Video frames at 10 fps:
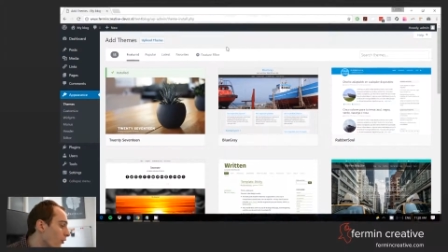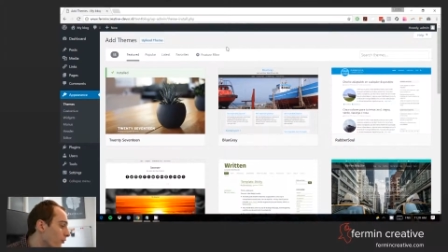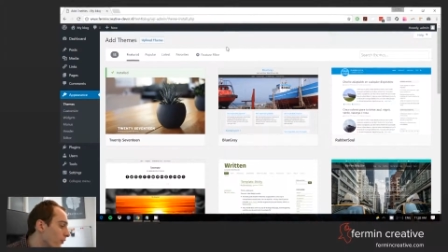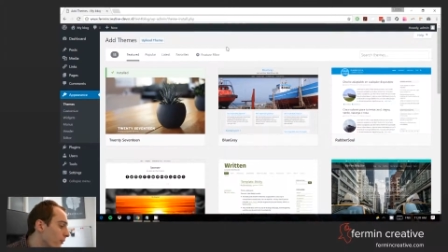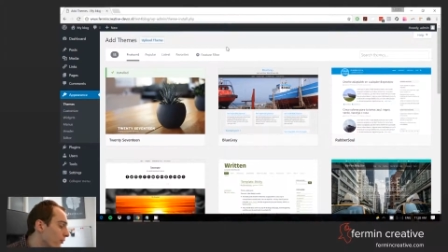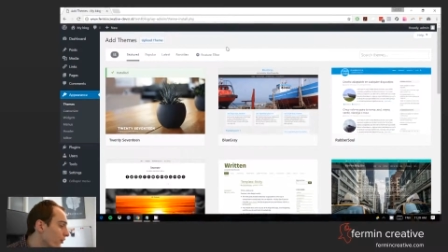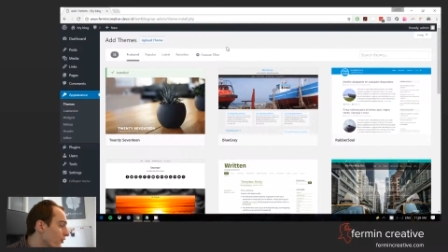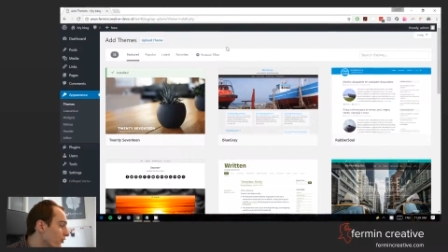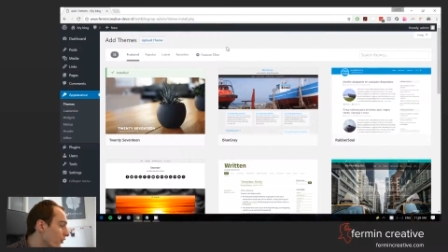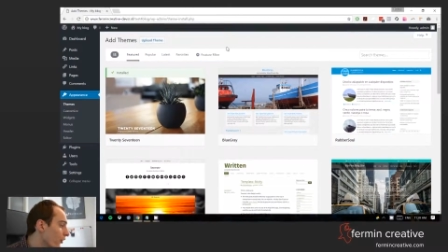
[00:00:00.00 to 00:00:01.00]
themes.
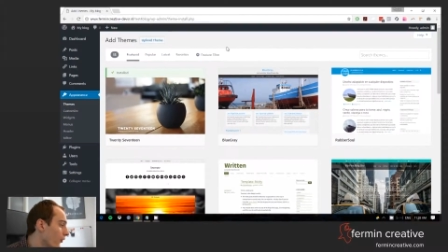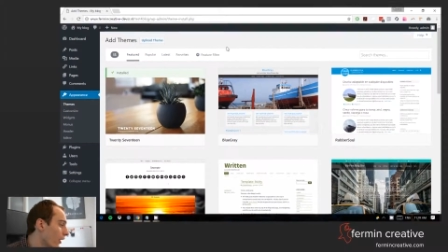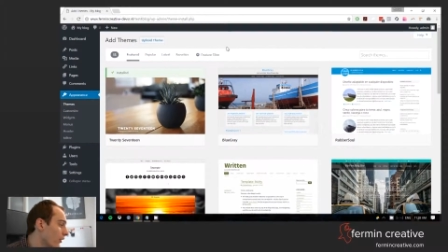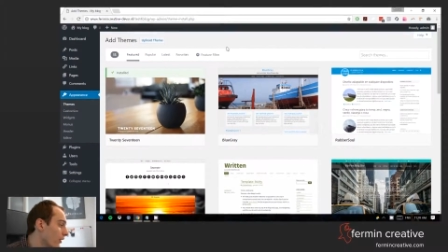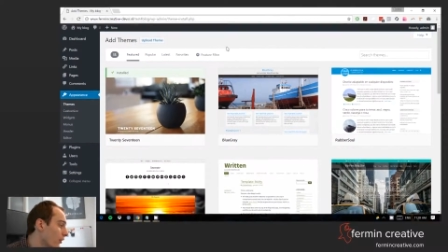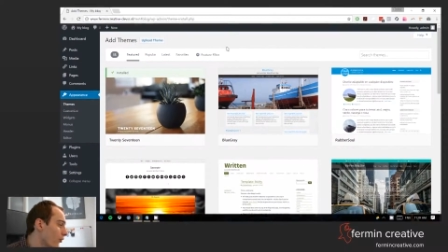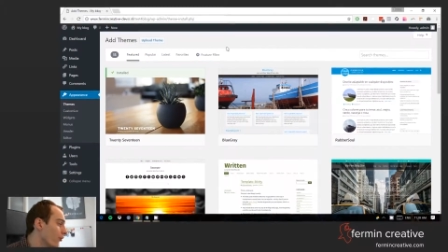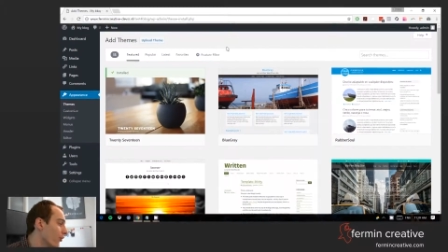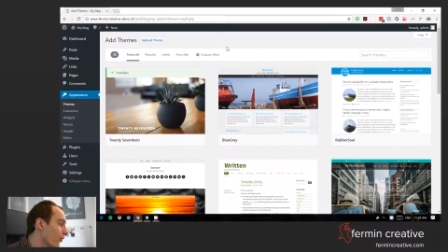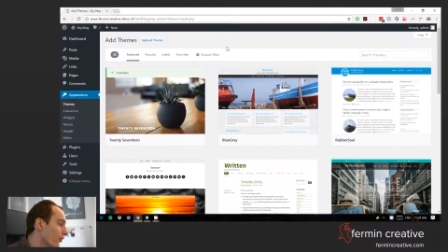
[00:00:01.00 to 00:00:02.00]
So, and you can
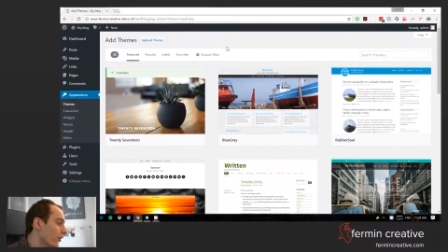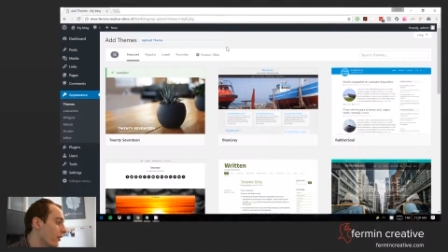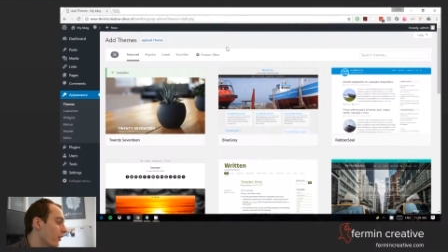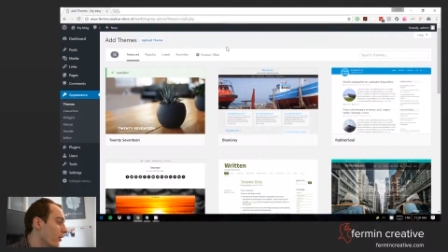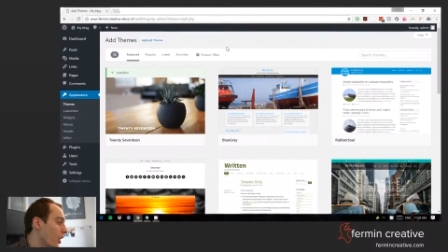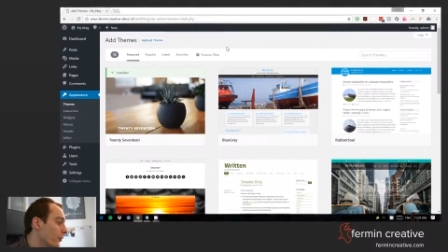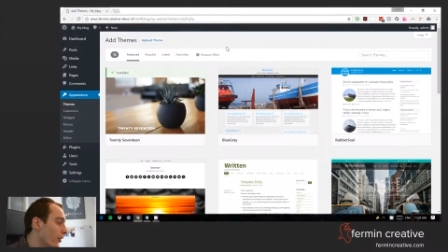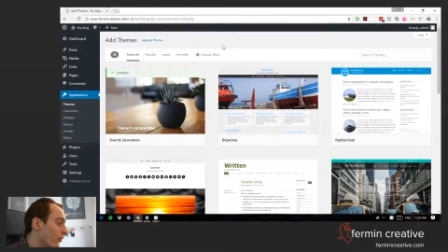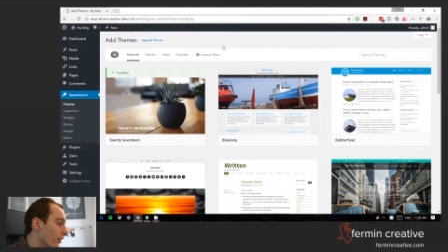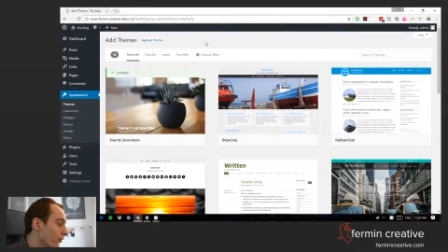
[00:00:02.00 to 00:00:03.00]
also
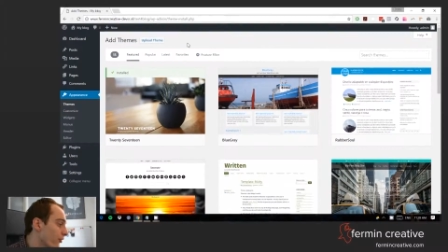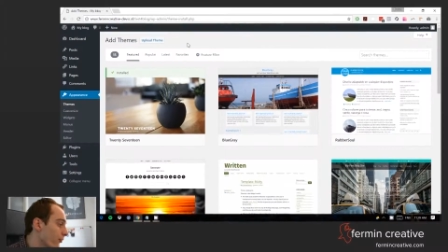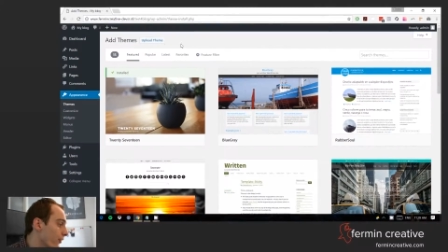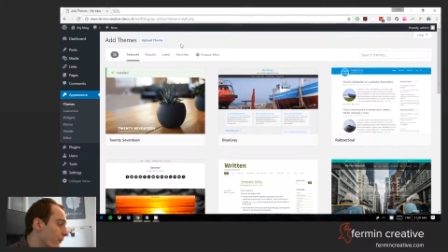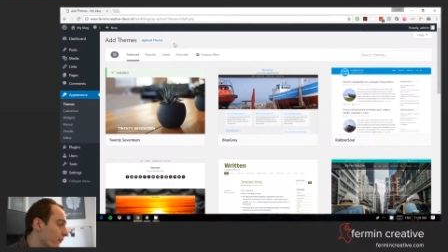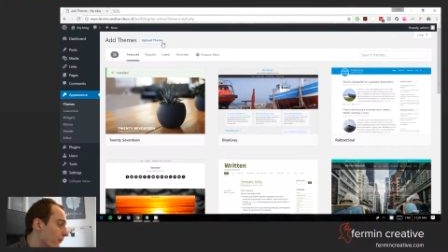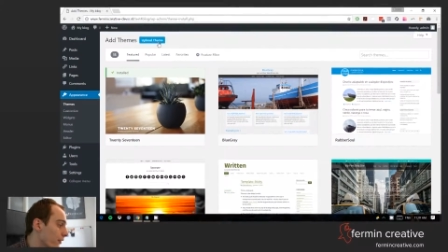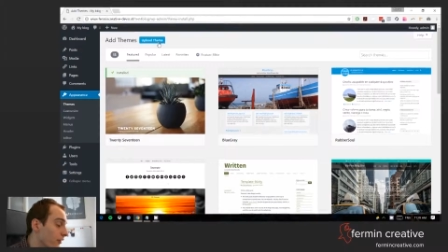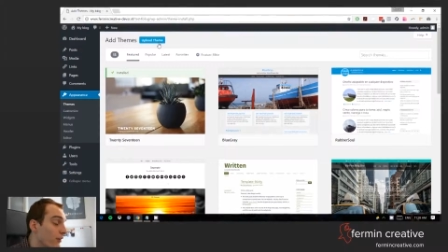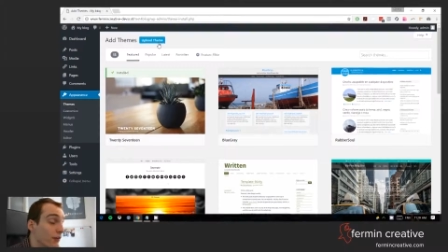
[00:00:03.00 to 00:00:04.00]
upload a custom theme
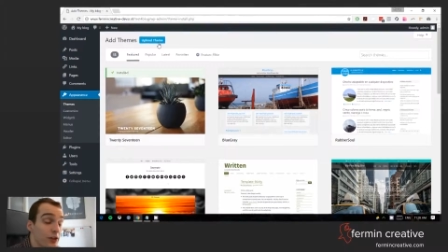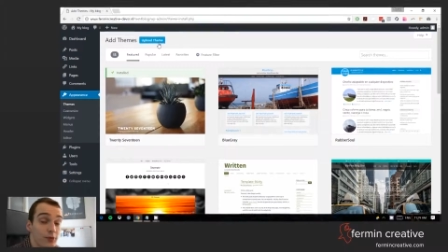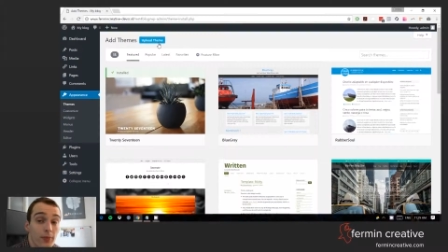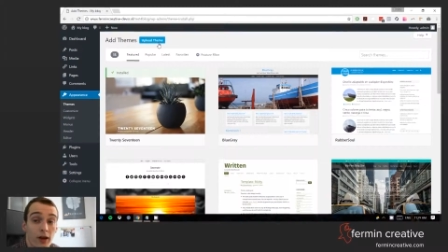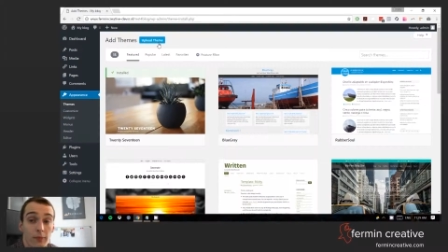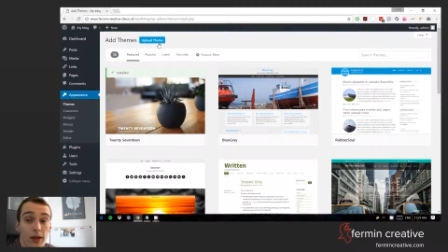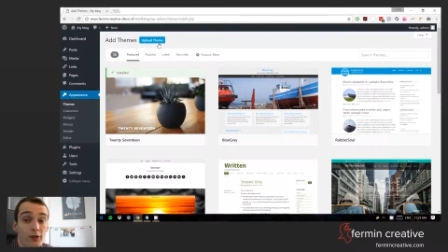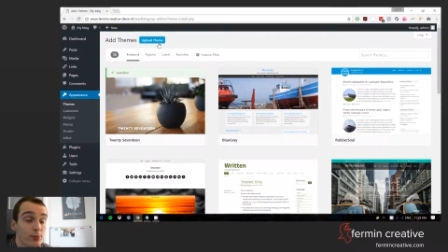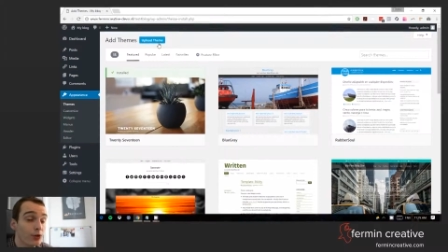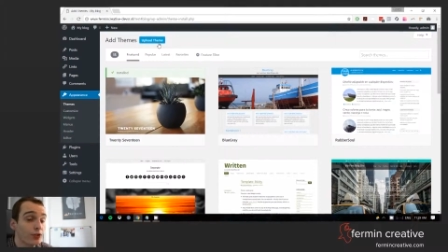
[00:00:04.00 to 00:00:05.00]
that you may
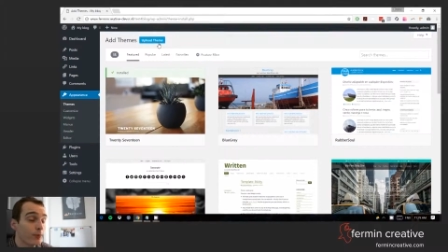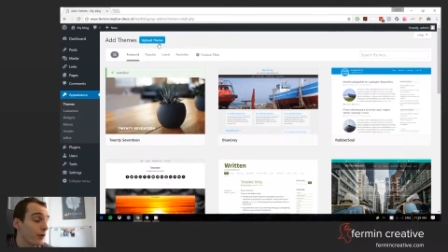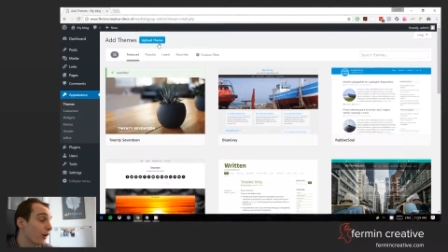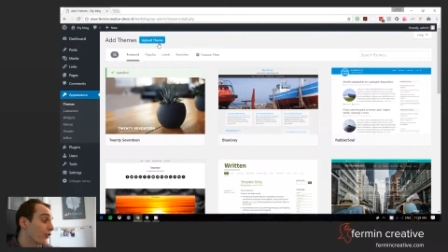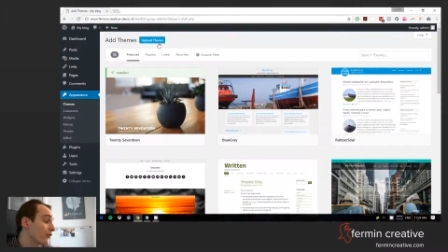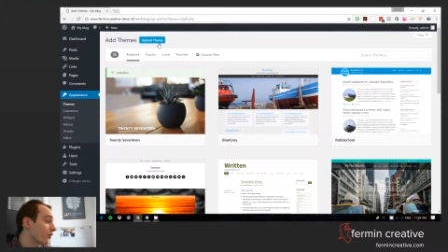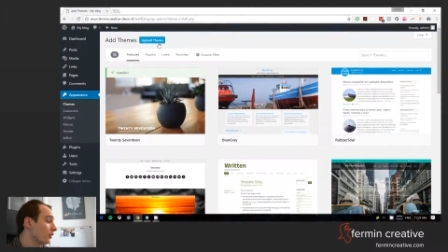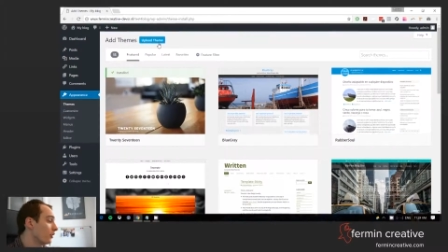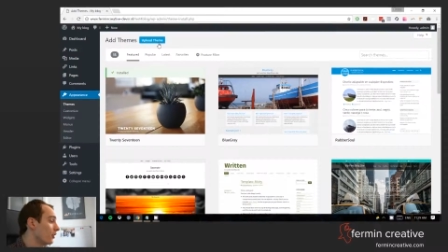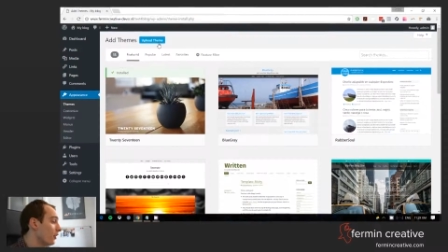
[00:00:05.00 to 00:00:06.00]
have bought somewhere else
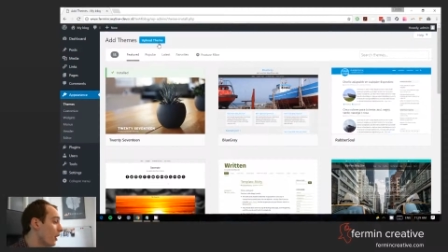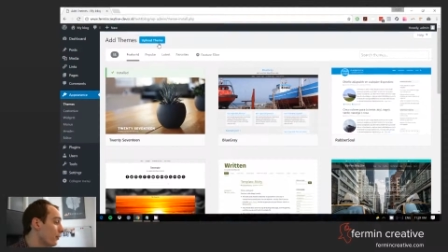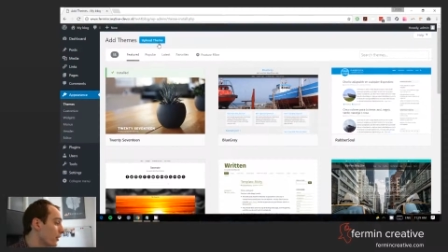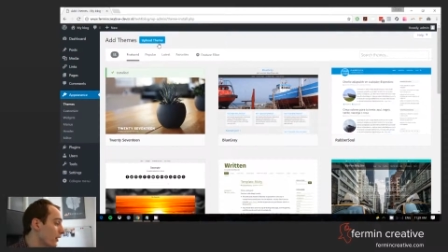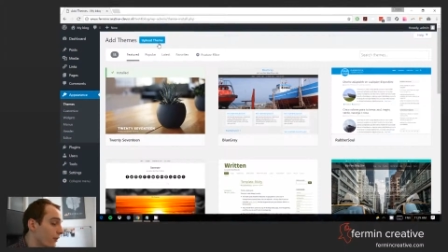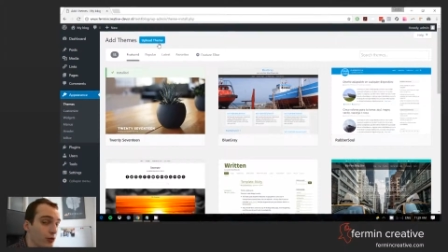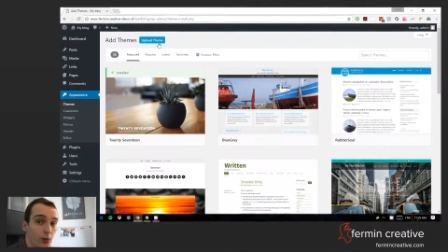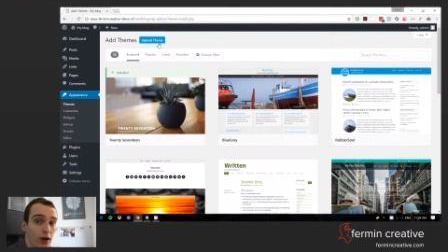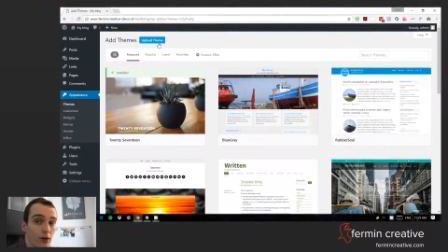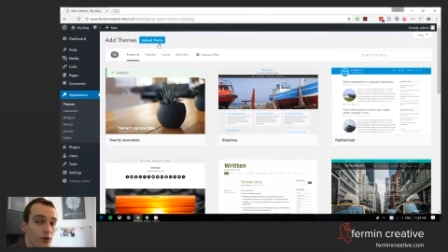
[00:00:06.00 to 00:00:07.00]
up here as
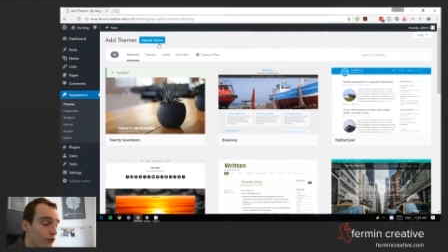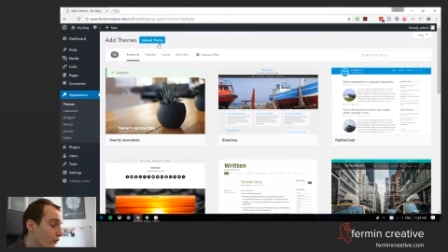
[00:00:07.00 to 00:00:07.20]
well.